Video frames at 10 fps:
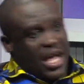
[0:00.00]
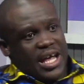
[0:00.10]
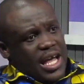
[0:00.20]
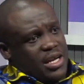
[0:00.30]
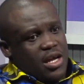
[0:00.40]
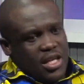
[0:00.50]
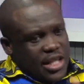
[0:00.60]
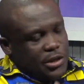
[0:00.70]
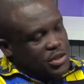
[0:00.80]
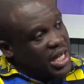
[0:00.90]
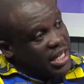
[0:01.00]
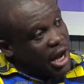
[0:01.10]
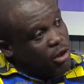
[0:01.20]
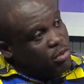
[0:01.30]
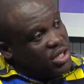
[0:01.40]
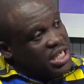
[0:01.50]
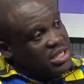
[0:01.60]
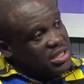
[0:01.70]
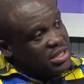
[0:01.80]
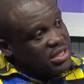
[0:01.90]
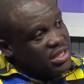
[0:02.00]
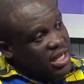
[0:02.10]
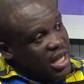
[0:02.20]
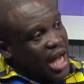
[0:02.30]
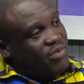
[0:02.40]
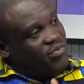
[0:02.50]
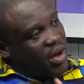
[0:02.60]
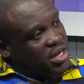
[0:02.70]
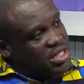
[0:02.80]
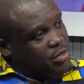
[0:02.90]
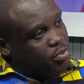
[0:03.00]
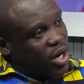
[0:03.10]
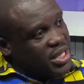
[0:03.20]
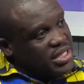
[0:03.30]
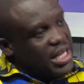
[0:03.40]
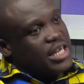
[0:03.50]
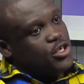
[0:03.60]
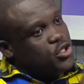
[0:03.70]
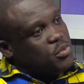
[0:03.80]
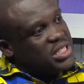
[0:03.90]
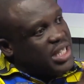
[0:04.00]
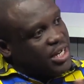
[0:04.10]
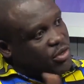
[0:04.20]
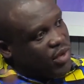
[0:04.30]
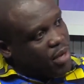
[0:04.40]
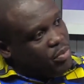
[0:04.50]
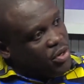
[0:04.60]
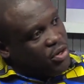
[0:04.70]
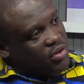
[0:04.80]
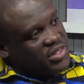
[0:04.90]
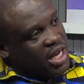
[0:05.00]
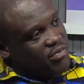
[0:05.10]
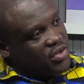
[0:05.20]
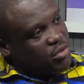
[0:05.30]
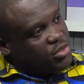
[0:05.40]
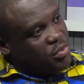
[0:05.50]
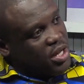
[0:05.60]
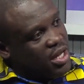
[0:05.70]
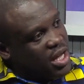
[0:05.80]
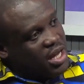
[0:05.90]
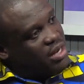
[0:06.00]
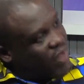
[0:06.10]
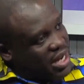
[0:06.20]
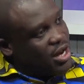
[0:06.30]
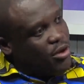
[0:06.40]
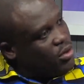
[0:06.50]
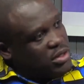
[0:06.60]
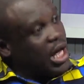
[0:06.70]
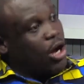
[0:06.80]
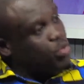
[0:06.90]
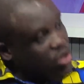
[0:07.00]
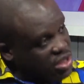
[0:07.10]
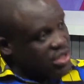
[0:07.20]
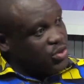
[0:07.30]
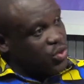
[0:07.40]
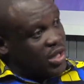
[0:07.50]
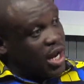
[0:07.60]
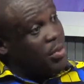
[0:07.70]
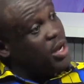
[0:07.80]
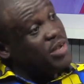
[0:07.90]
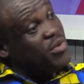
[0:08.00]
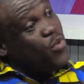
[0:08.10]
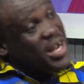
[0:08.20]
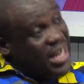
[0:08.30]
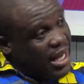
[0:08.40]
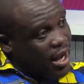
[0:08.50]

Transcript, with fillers: Again, they used to get the outboard engines at very cheap prices, and it used to be staggered over a period of time for them to pay. Right now, the outboard engines don't come. And even when they